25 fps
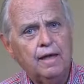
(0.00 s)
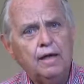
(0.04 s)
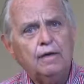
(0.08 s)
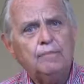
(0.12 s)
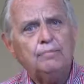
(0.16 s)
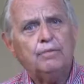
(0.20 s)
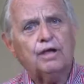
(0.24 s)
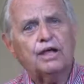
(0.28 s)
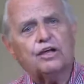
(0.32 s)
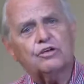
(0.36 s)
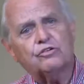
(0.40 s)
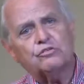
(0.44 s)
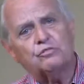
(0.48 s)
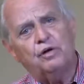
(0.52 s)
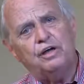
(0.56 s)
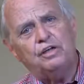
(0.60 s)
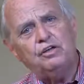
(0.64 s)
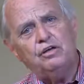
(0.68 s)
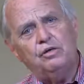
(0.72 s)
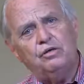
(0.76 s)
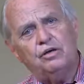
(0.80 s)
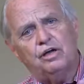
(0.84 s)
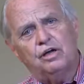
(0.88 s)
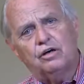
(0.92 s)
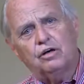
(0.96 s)
Because when
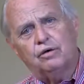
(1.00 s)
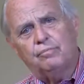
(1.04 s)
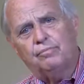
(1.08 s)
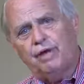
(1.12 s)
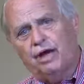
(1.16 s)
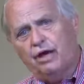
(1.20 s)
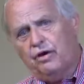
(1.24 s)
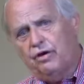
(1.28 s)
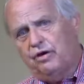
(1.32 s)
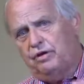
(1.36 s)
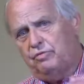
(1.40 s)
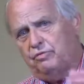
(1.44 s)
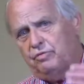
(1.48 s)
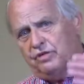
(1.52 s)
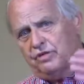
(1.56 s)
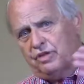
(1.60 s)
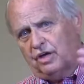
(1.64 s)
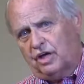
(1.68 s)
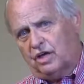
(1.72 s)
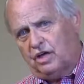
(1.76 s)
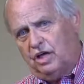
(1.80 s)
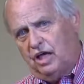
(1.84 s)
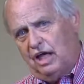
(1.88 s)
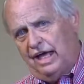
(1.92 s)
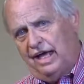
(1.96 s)
you intermarried with a
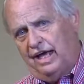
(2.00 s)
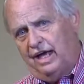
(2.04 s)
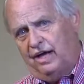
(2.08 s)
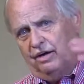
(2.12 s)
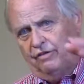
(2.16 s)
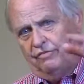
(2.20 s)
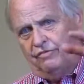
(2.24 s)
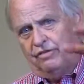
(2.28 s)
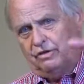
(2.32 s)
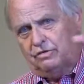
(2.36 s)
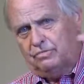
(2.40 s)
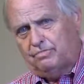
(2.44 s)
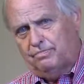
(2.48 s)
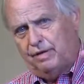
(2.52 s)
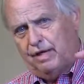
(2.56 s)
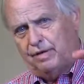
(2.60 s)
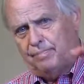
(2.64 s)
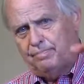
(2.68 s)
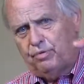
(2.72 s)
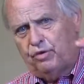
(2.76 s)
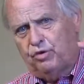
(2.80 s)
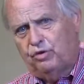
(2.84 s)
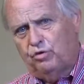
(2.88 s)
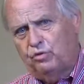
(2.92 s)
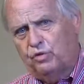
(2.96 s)
clan of the
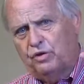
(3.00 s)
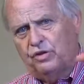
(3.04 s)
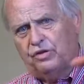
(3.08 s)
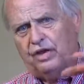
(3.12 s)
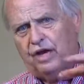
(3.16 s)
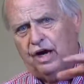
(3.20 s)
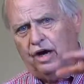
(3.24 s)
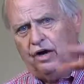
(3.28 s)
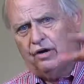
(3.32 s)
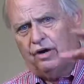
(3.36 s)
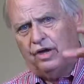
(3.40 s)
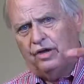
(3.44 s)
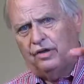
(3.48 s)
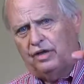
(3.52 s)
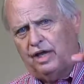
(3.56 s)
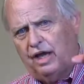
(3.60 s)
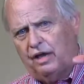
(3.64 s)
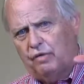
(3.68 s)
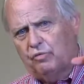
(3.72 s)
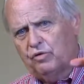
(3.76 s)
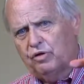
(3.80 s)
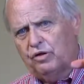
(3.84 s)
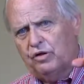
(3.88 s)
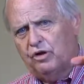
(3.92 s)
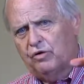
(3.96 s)
people who were there and they
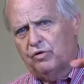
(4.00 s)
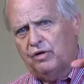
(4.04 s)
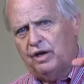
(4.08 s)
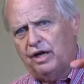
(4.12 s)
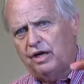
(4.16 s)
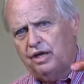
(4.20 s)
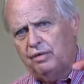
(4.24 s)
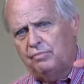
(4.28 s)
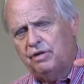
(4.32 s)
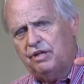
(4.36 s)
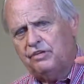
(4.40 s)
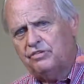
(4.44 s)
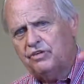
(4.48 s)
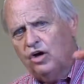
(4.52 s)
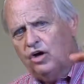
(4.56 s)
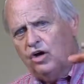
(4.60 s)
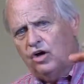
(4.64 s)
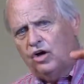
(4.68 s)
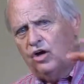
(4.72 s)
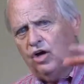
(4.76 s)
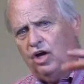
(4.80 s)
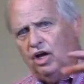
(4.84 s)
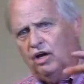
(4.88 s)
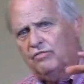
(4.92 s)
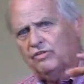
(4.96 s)
were your enemies,
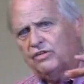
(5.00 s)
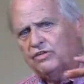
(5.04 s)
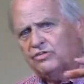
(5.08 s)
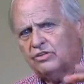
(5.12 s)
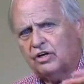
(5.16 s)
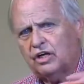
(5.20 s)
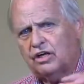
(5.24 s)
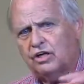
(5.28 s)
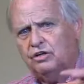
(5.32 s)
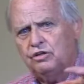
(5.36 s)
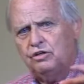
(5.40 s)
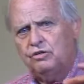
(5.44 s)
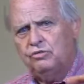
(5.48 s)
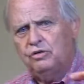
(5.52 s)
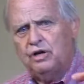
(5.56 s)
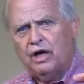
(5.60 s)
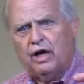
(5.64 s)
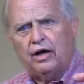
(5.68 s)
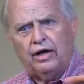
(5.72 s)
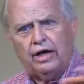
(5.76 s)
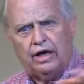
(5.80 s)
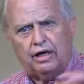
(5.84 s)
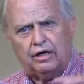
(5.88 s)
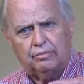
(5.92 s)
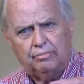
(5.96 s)
all of a sudden you
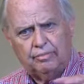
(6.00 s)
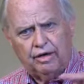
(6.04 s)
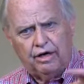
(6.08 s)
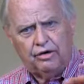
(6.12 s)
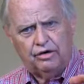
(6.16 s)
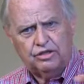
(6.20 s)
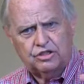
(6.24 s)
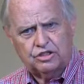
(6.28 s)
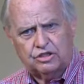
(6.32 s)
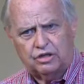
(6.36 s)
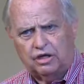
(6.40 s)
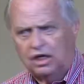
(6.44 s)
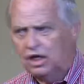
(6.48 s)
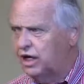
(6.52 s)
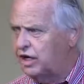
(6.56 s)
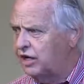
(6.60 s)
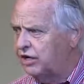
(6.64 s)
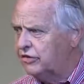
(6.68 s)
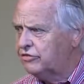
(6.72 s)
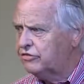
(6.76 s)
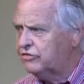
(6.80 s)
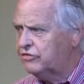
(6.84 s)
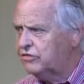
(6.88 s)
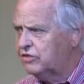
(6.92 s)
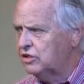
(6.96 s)
now had a marriage
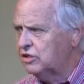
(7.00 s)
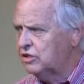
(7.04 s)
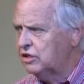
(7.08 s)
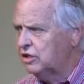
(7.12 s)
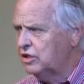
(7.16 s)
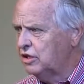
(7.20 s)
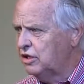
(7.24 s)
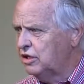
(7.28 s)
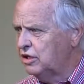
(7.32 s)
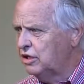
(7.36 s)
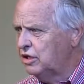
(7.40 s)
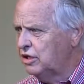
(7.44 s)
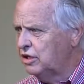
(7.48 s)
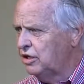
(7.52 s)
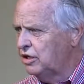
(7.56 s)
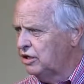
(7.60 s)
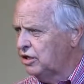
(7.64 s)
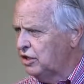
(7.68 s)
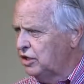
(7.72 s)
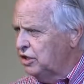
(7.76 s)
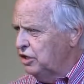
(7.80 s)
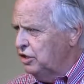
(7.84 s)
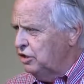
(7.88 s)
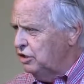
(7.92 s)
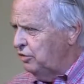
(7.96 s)
alliance.
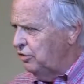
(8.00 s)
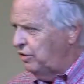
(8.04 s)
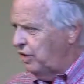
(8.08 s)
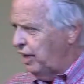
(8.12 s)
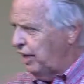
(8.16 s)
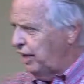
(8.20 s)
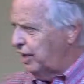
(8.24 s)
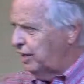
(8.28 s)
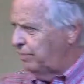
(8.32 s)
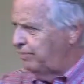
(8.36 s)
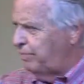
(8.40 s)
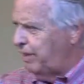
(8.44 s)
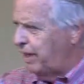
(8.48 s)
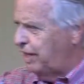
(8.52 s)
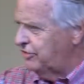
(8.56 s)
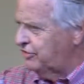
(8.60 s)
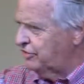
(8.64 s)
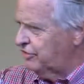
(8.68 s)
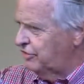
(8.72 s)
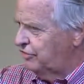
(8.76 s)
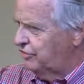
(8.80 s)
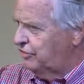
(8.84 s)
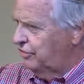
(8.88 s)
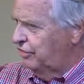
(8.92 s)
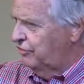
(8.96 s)
You had a
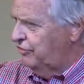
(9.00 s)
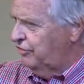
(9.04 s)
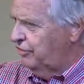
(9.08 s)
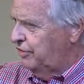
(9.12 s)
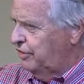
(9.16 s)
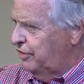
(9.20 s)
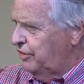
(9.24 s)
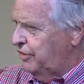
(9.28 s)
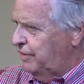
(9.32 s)
basis of,